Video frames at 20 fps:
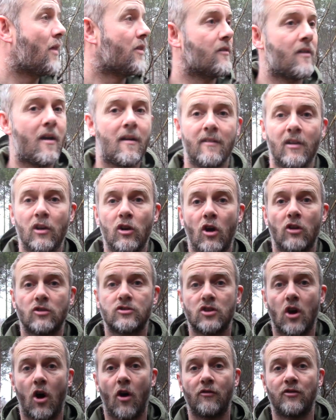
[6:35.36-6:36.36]
there are a
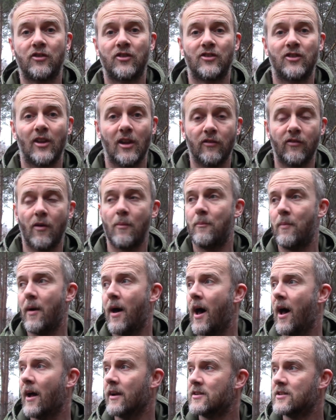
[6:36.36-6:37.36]
lot of silver
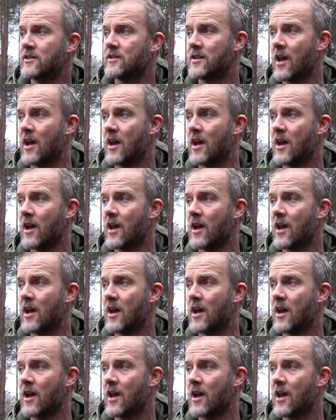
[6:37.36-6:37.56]
birch.